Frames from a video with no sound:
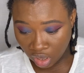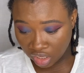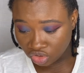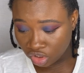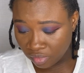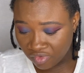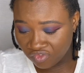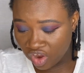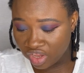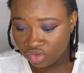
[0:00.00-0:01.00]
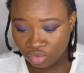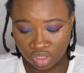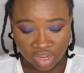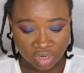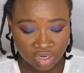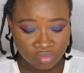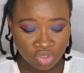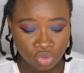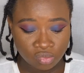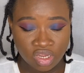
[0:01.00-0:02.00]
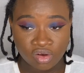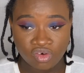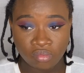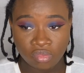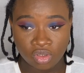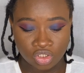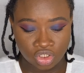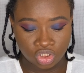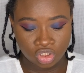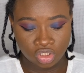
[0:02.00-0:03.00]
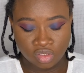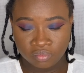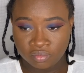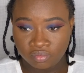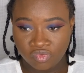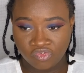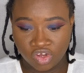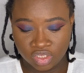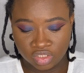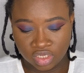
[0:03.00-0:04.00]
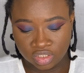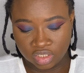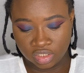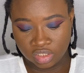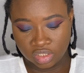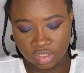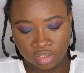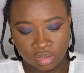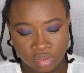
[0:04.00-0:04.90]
Actually, before I do that, let me use my cream blush before I set anything.